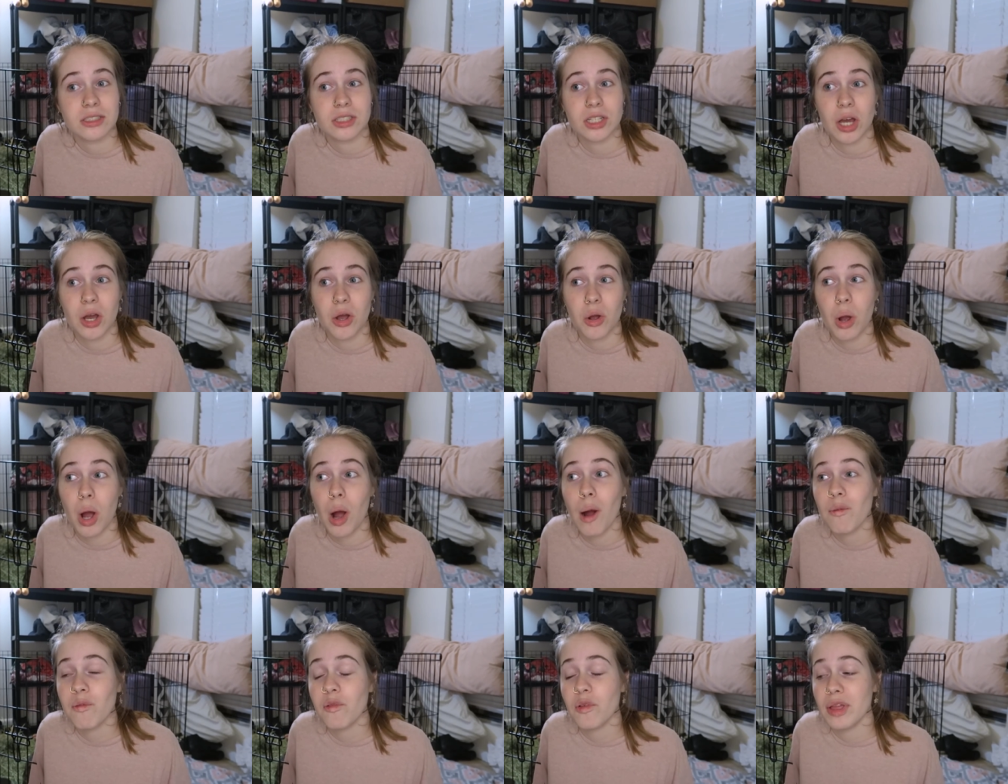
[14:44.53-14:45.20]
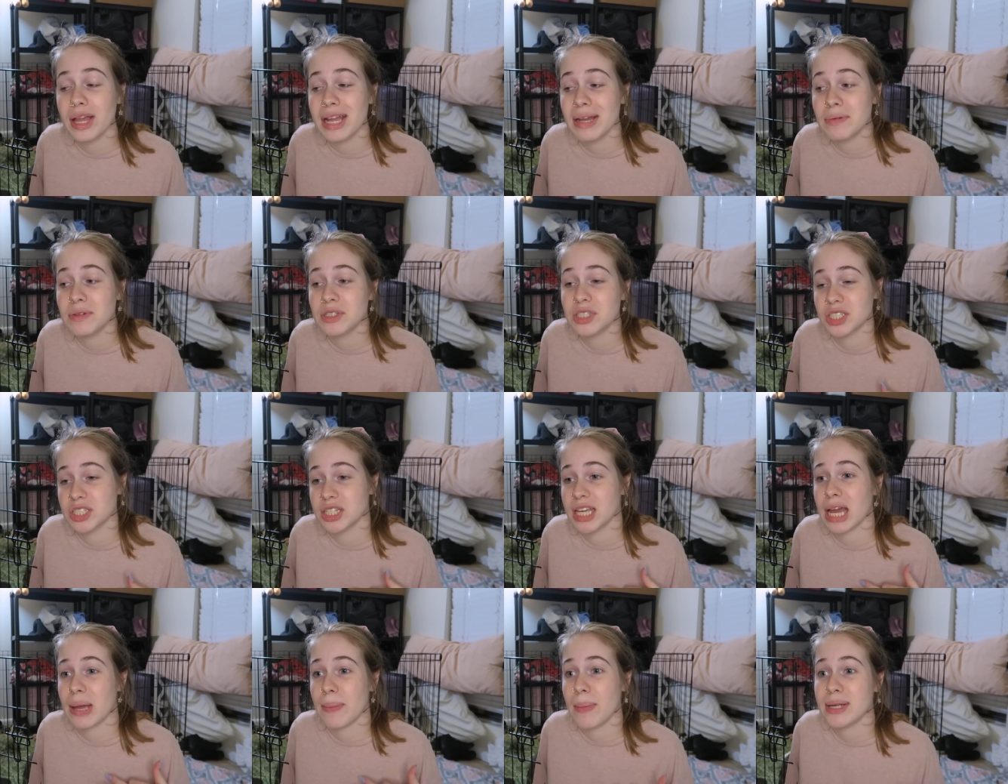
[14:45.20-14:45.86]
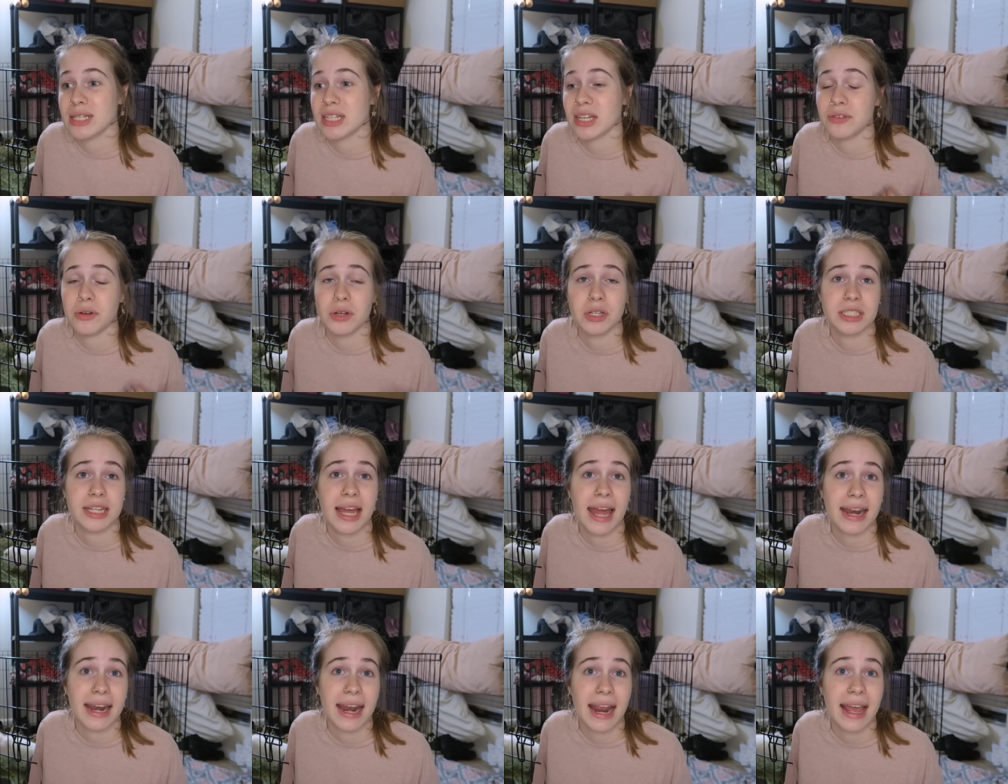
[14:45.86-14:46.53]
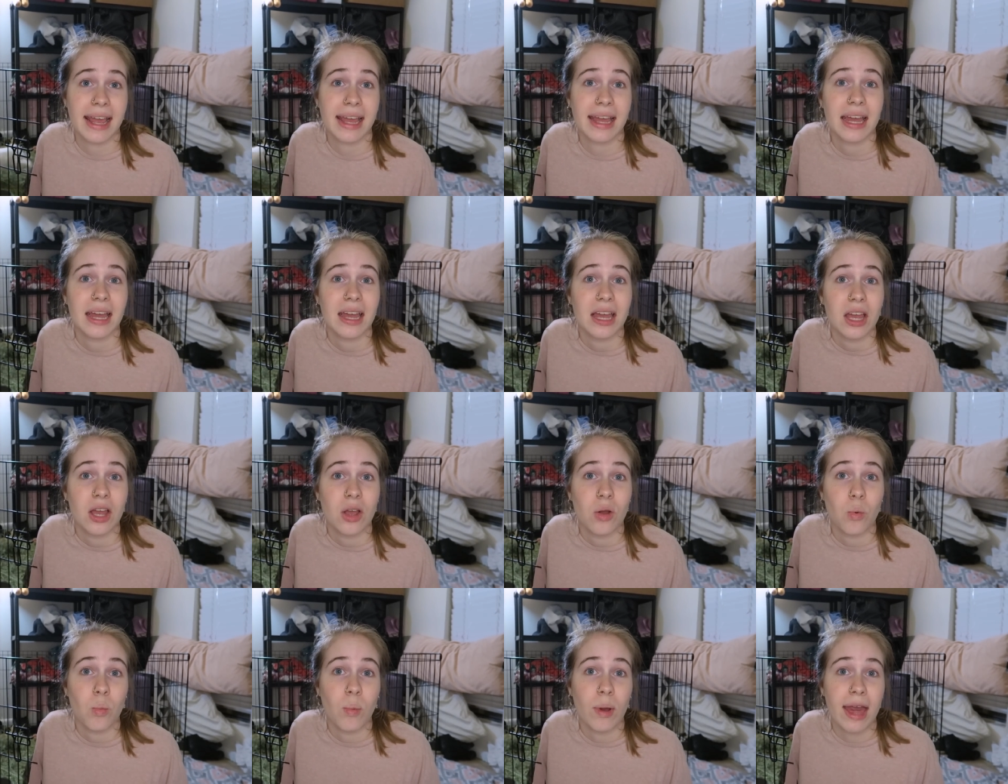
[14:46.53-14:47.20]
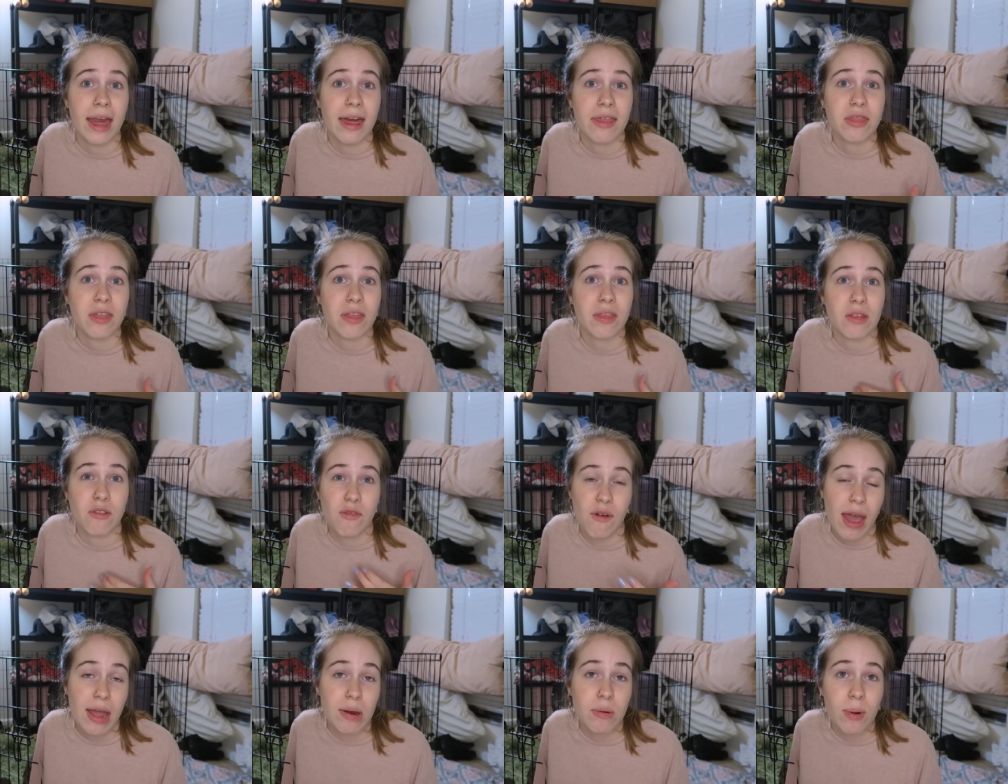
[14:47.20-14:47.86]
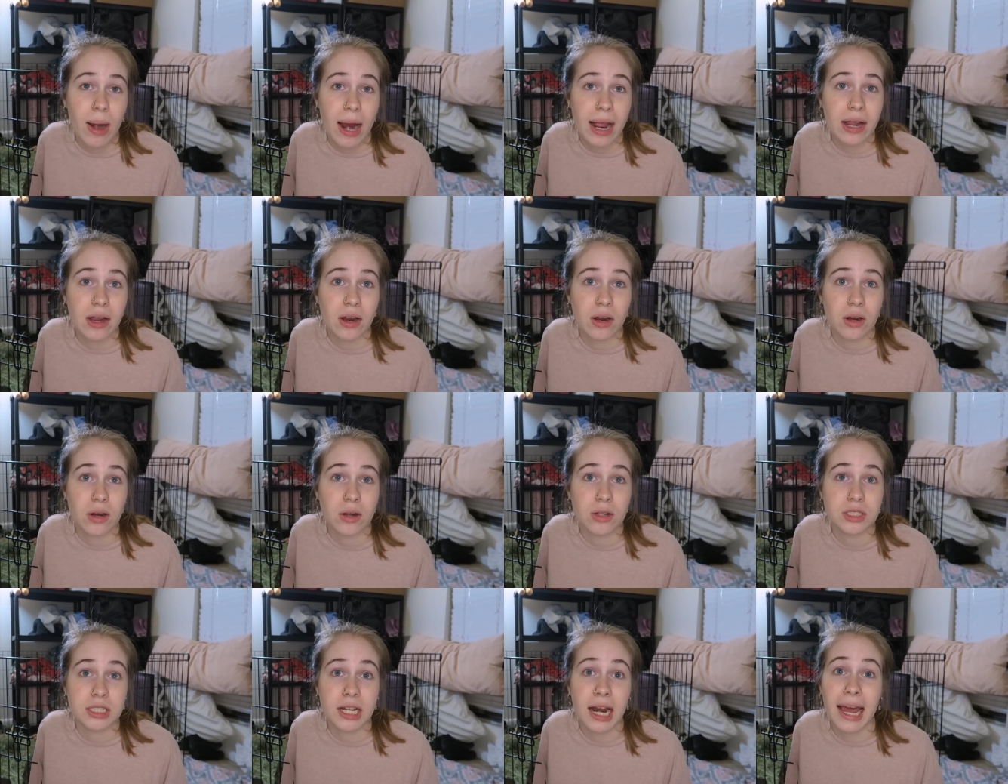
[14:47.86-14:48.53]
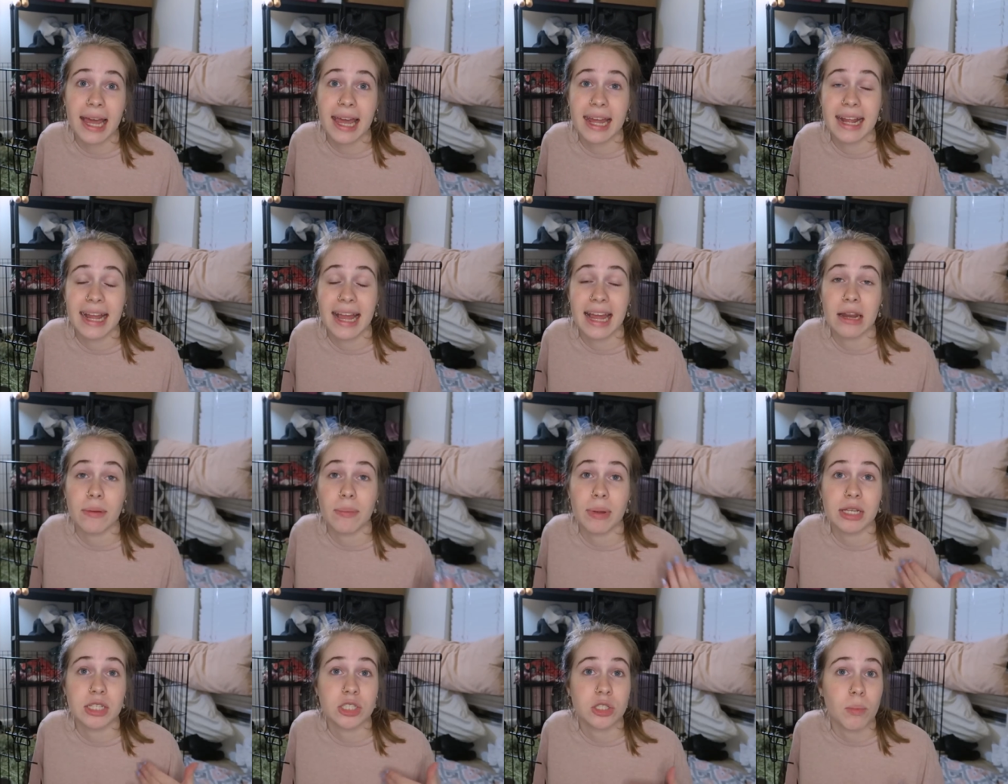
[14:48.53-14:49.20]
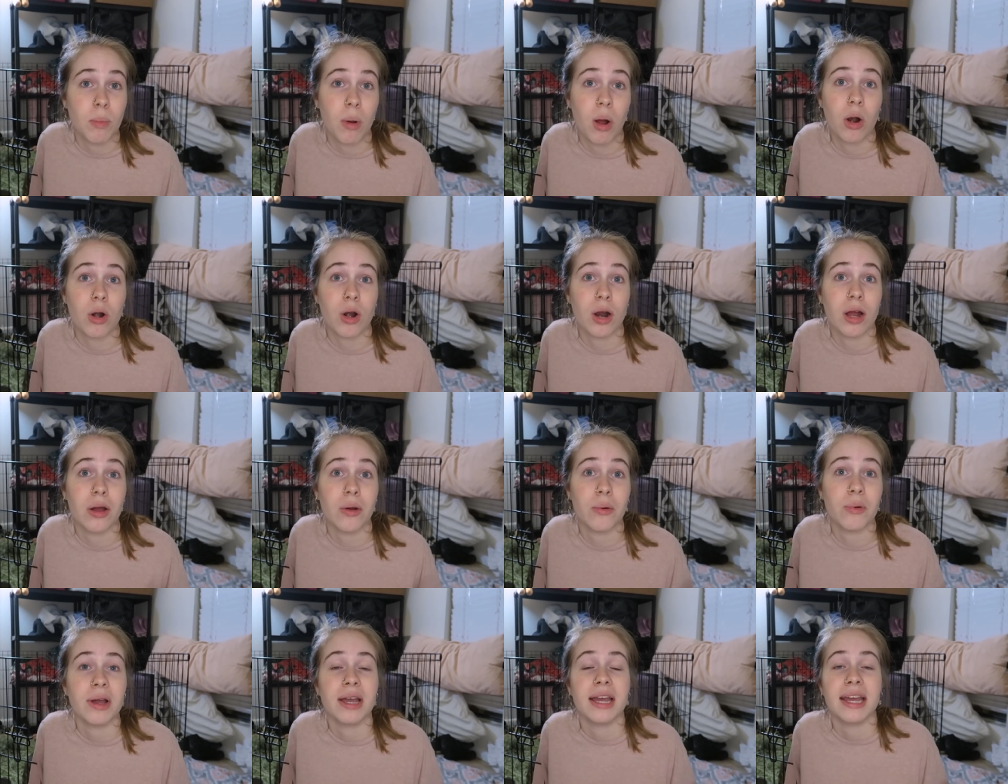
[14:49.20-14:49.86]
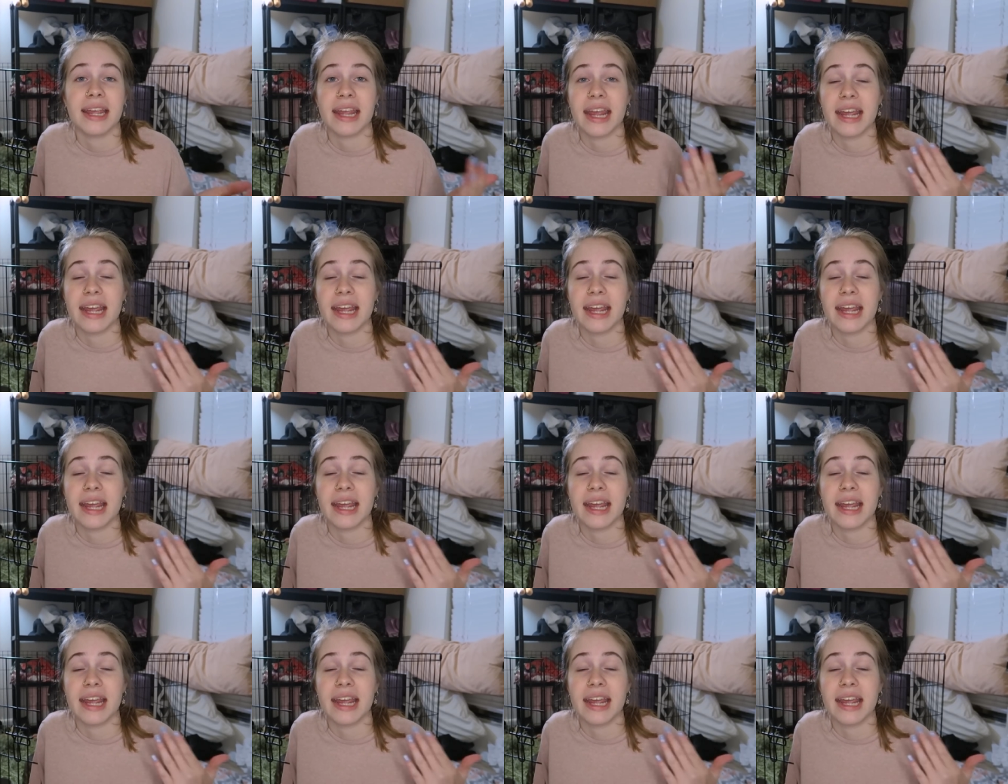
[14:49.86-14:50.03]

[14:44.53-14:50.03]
So hopefully it was just like a misunderstanding with the vet records and I can get him in tomorrow,